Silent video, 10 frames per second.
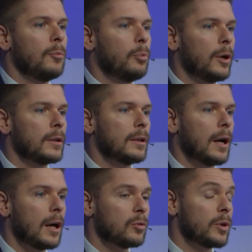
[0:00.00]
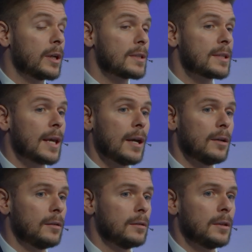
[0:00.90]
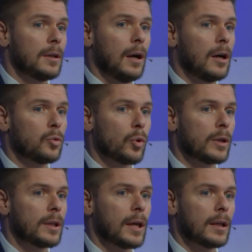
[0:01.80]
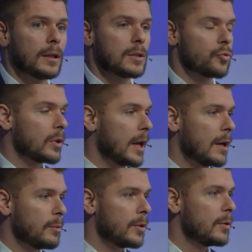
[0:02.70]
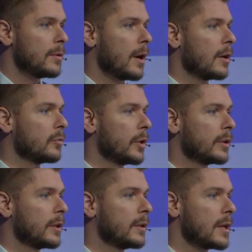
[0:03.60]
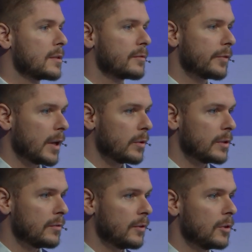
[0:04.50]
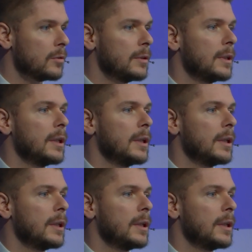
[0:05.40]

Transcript: but the hardware at scale, hardware that is reliable, hardware that doesn't fail in the field,